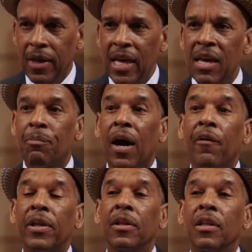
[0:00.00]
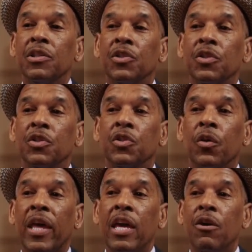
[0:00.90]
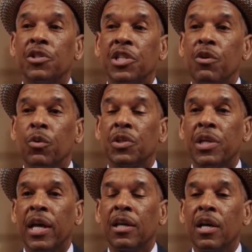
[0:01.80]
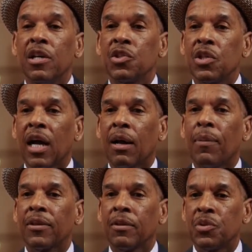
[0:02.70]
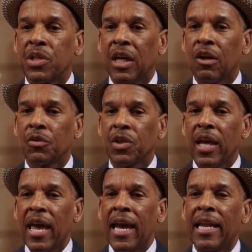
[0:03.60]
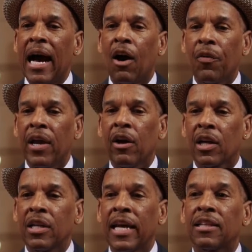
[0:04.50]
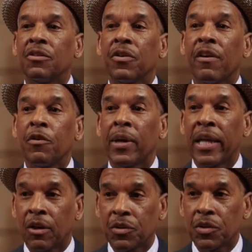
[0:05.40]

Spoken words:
Empowering the listener so that he or she would take stock about themselves and how they are connected to everybody else.